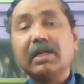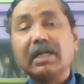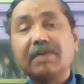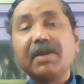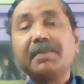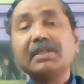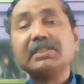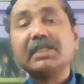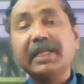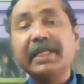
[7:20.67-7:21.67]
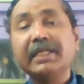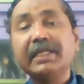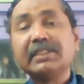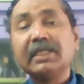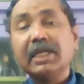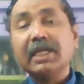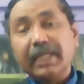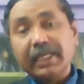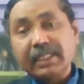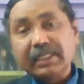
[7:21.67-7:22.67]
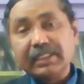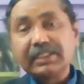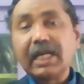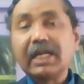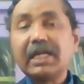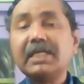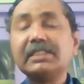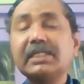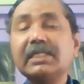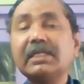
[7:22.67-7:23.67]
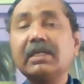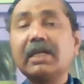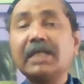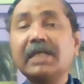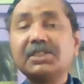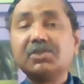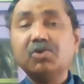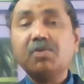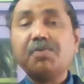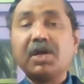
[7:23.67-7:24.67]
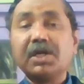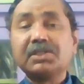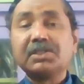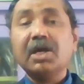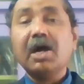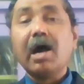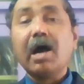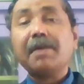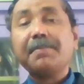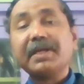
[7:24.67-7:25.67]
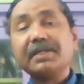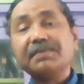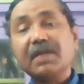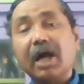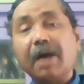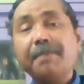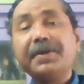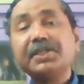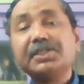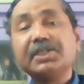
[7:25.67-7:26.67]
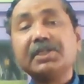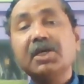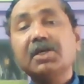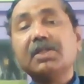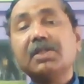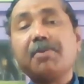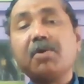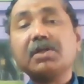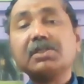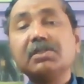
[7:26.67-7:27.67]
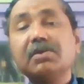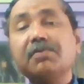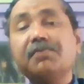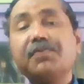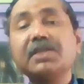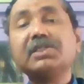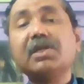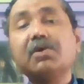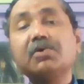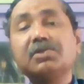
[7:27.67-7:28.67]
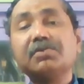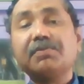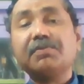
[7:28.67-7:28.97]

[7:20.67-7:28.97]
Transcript: requirements and needs, either this organization launches new products or because of the competition the products phase outs